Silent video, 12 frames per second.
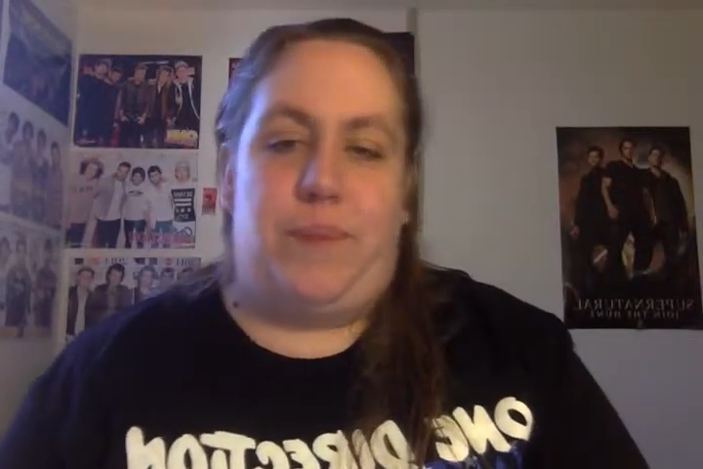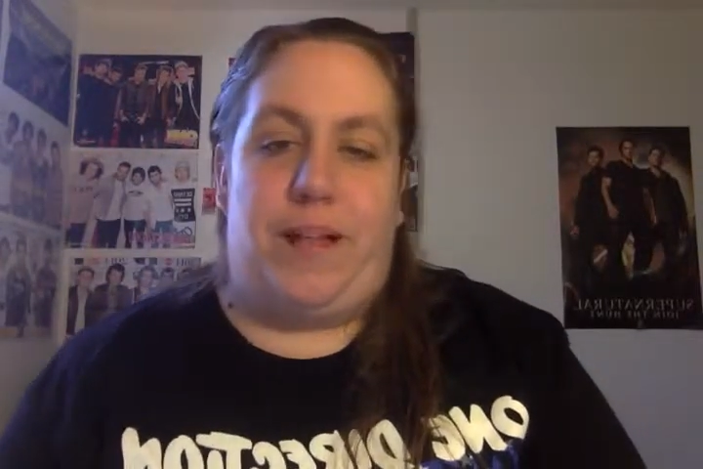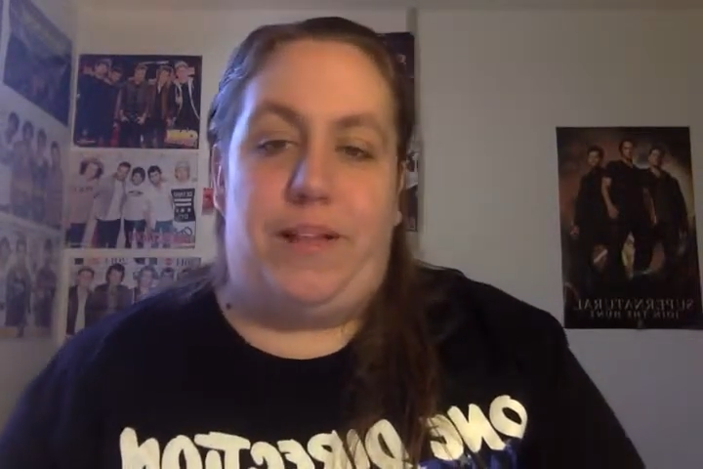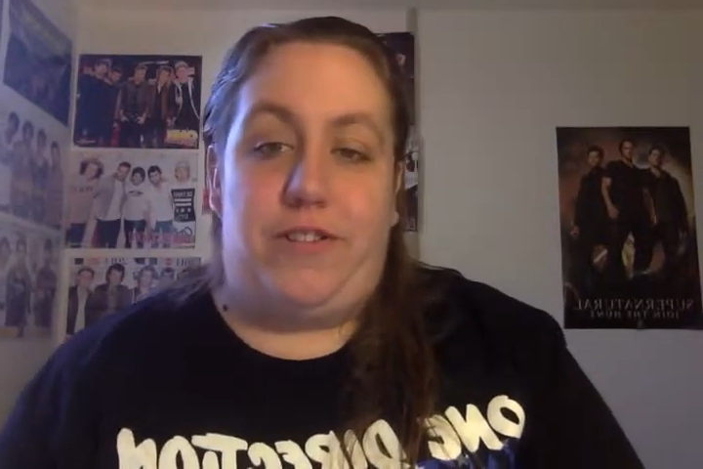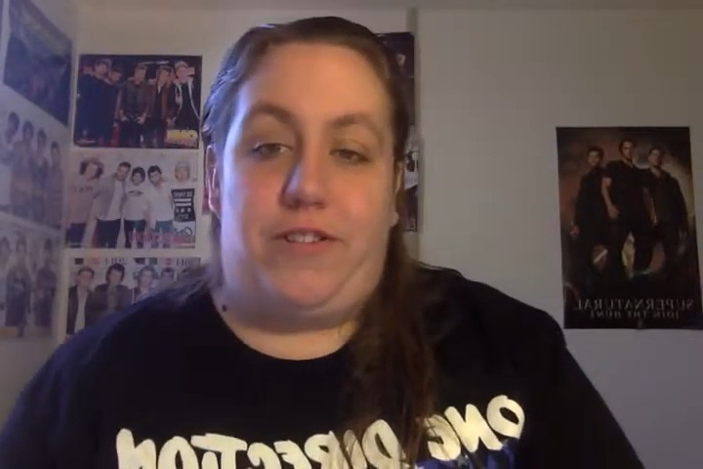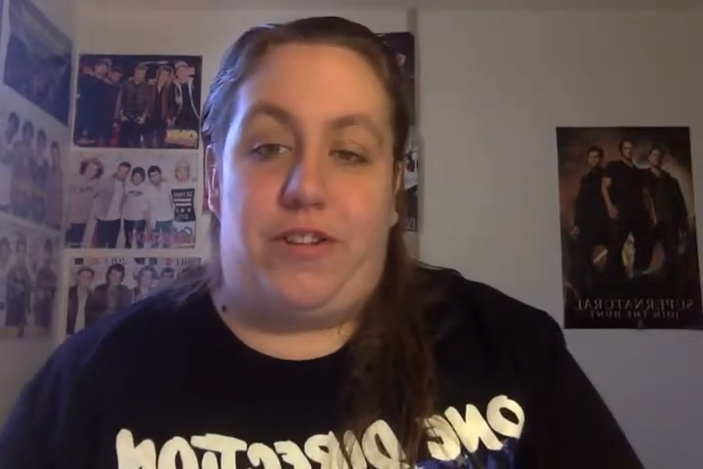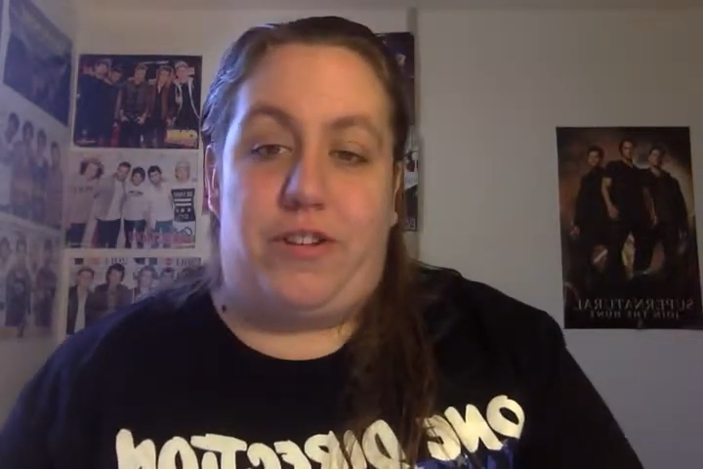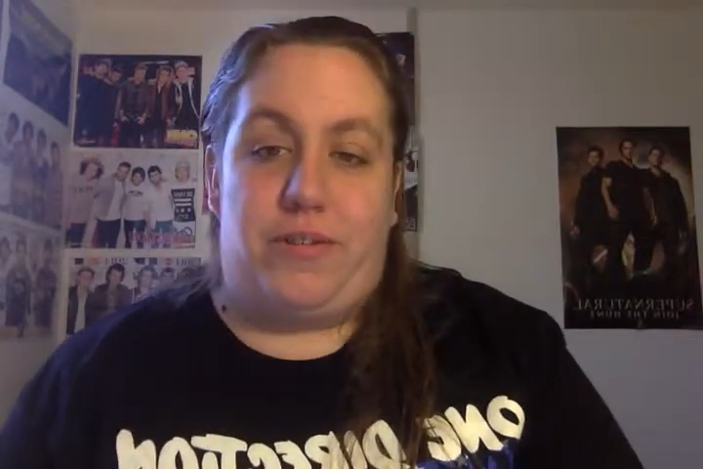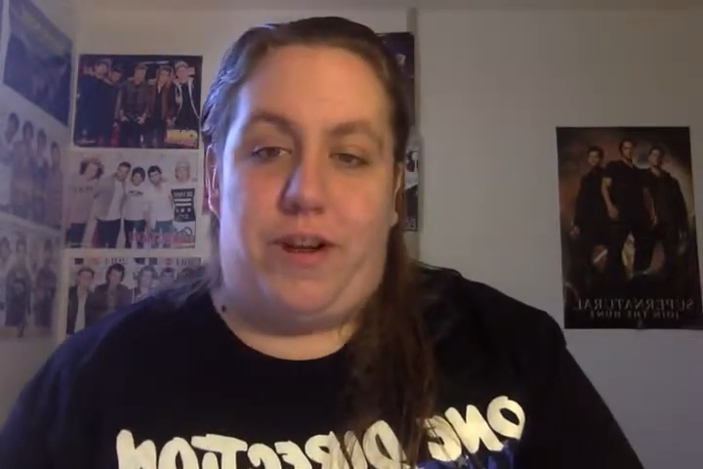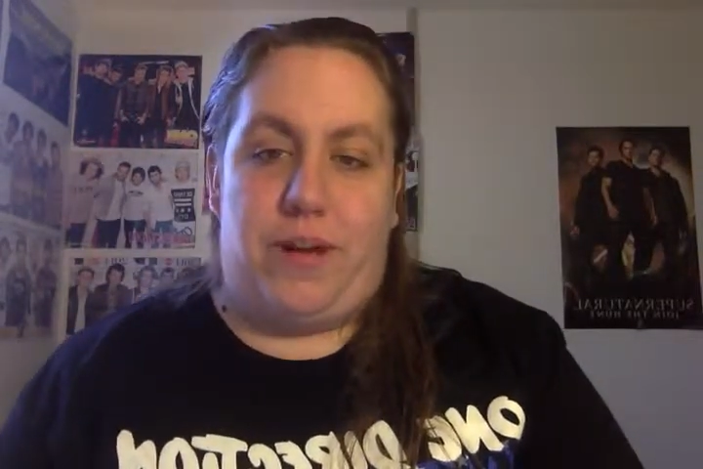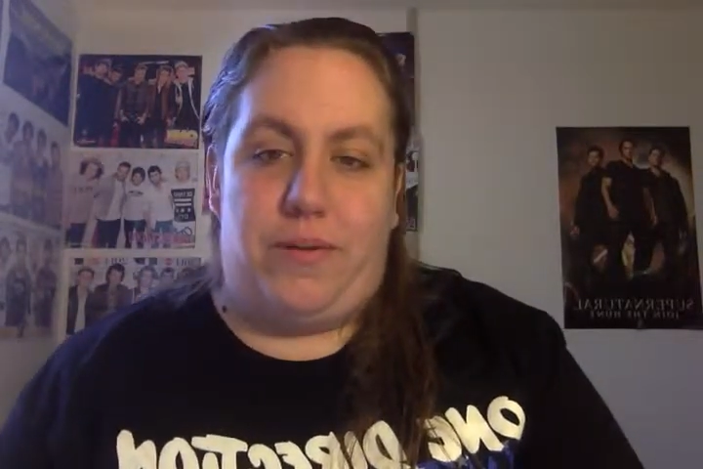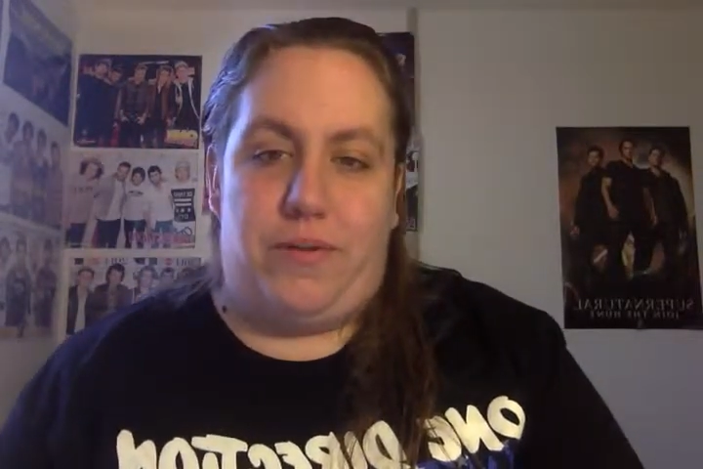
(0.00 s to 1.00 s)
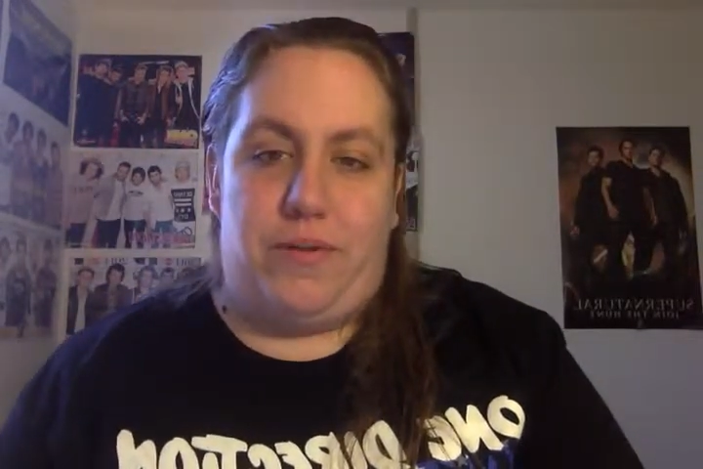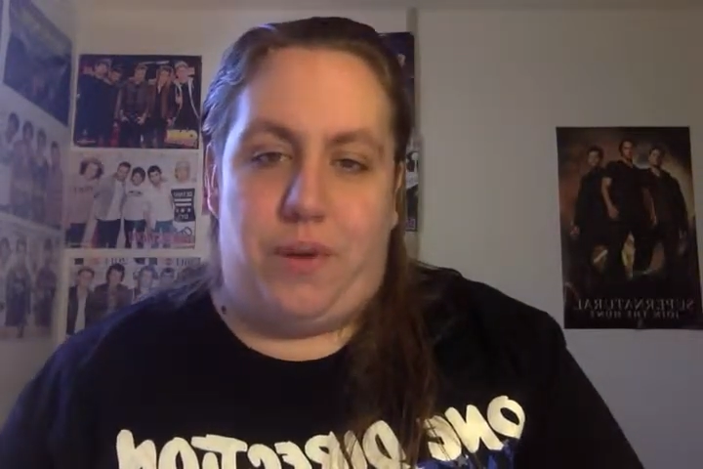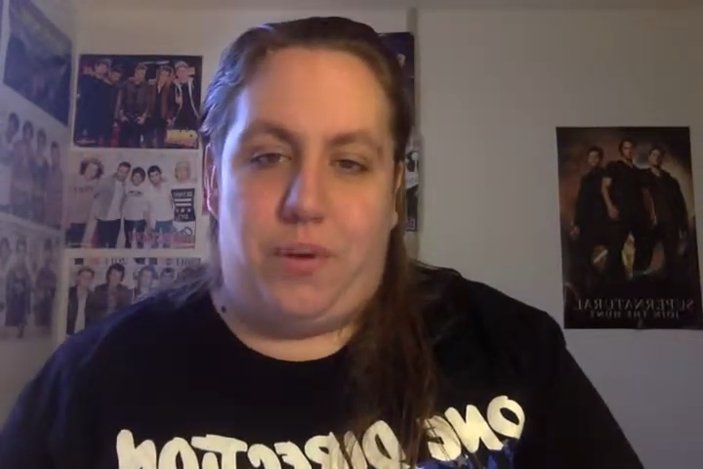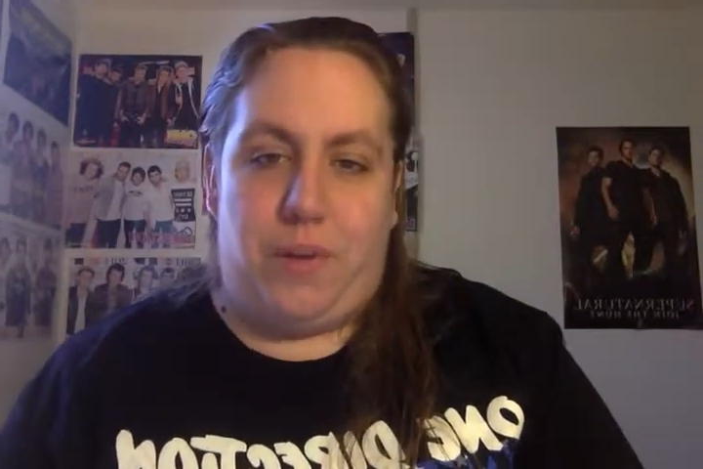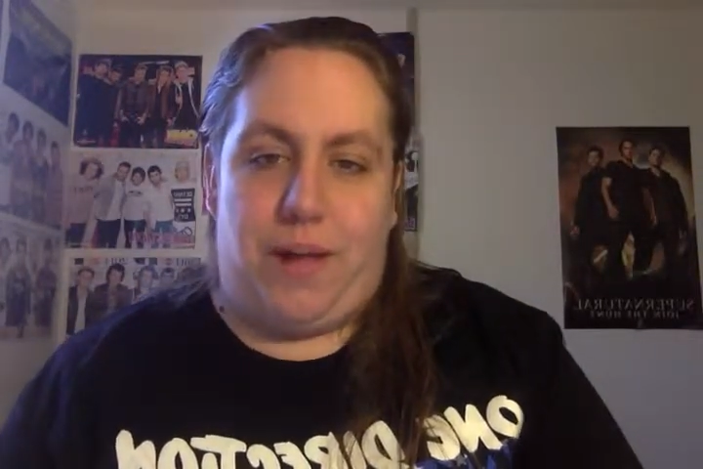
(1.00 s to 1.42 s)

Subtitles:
balance each other out so